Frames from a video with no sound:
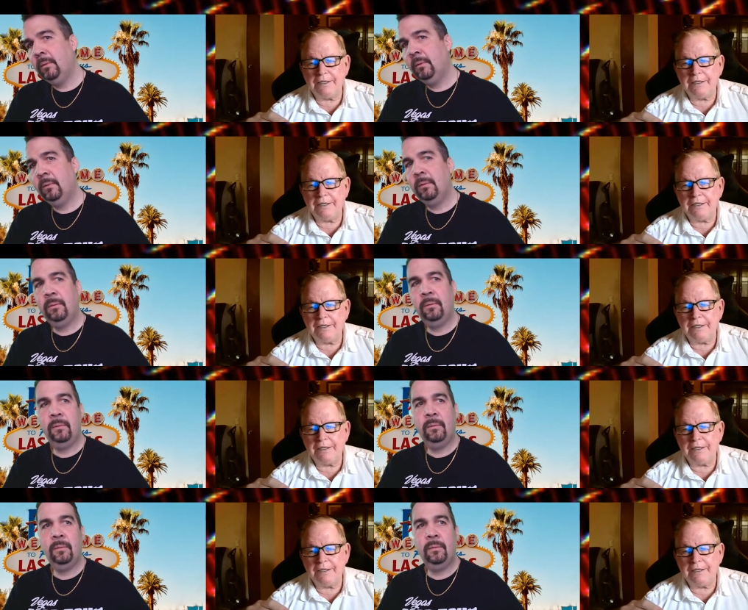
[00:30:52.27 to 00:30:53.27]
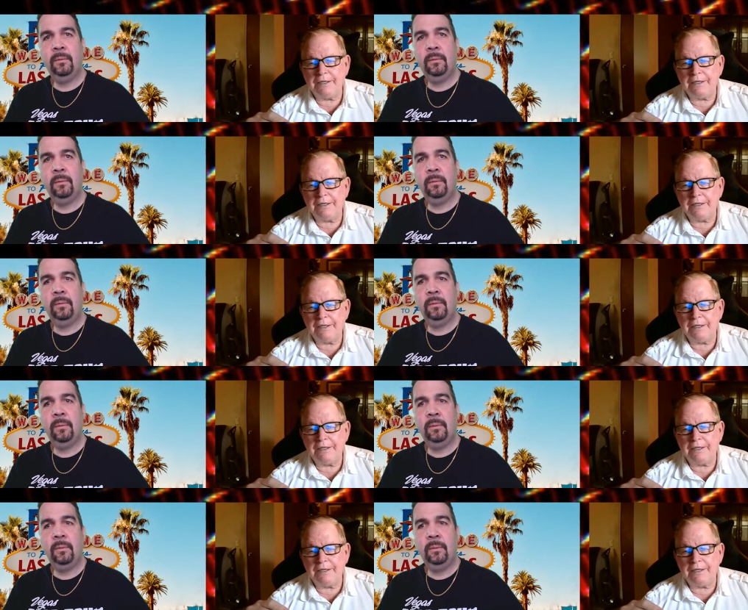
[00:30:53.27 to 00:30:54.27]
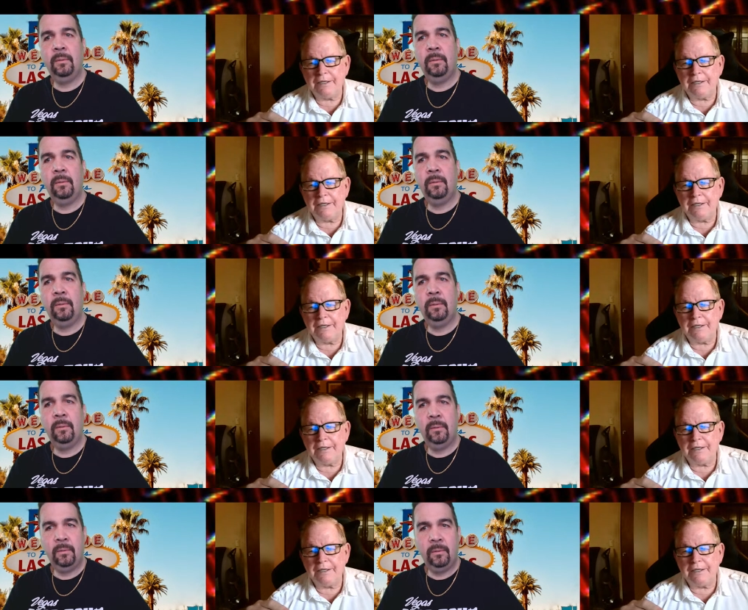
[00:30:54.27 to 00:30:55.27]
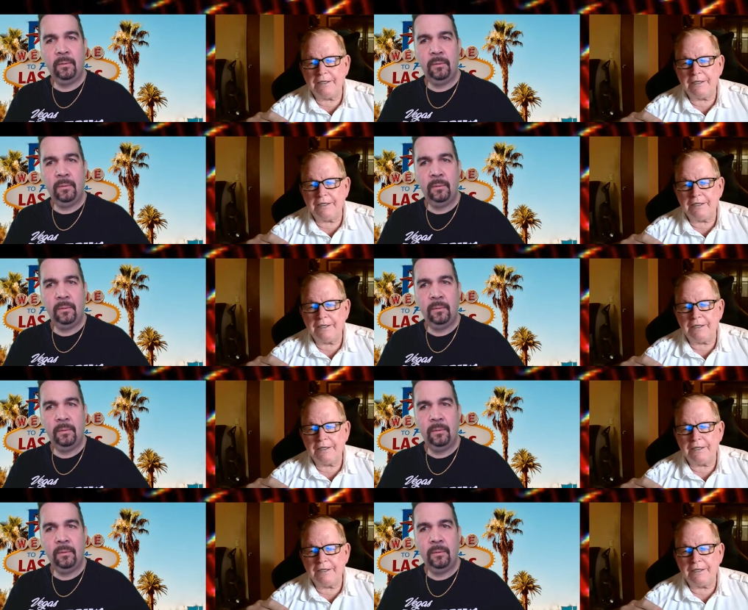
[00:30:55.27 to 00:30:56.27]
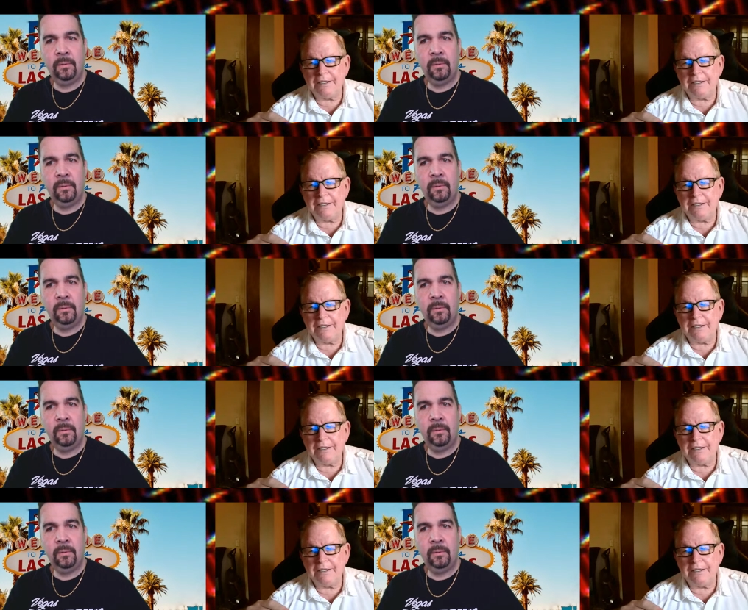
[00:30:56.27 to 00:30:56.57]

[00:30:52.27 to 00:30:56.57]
Nobody speaks.